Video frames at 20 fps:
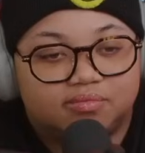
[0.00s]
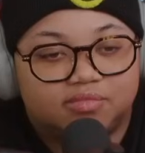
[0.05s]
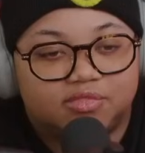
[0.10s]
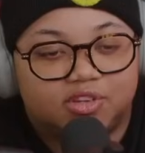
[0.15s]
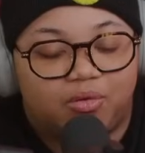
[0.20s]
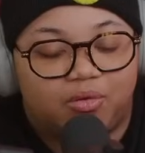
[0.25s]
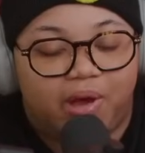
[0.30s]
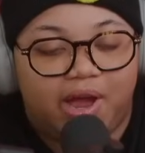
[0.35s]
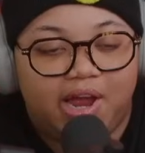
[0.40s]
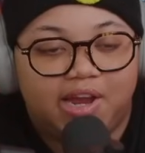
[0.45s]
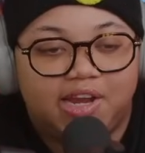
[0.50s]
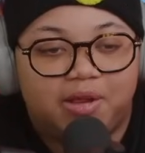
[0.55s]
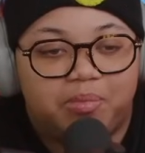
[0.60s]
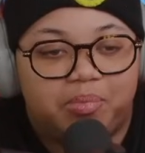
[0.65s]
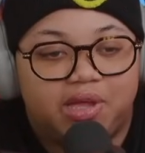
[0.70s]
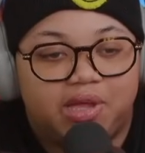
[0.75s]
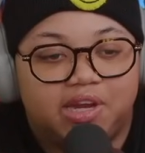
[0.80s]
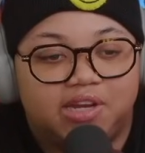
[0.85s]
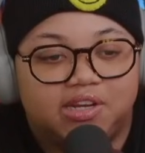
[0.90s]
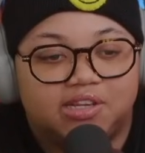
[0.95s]
Why are they
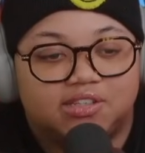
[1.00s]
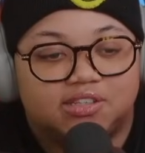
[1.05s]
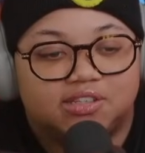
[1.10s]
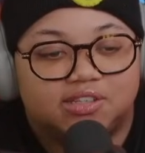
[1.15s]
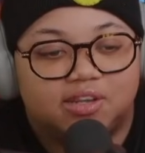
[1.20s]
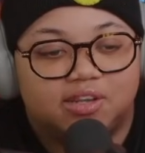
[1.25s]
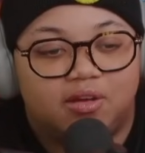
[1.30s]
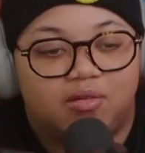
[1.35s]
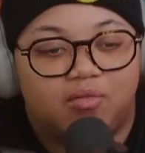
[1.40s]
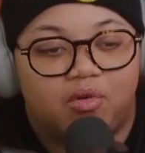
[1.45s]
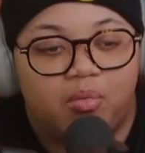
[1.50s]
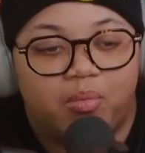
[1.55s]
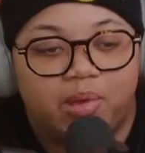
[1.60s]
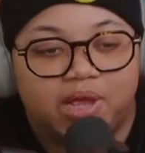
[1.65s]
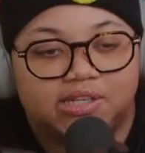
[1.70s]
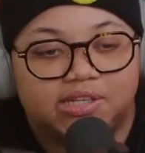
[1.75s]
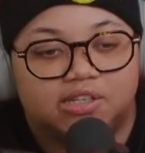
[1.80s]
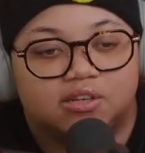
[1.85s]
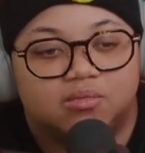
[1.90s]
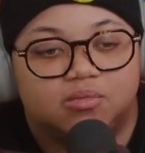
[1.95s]
playing this
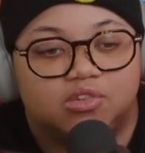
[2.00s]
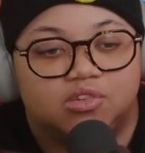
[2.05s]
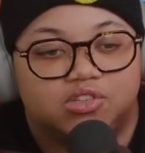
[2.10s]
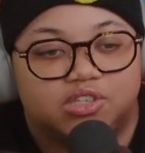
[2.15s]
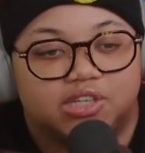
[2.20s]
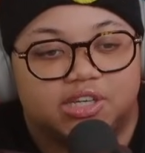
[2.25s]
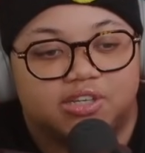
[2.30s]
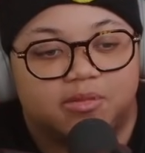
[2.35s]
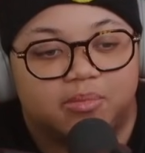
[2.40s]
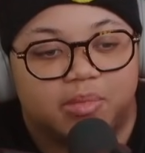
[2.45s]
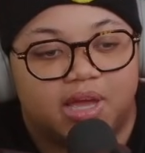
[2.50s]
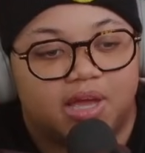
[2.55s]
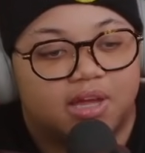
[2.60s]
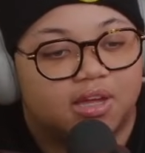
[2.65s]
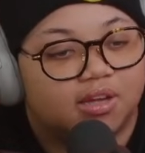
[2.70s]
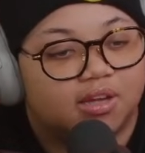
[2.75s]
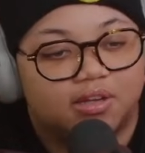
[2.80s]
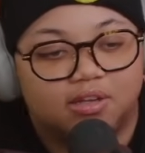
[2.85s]
romantic music in the back?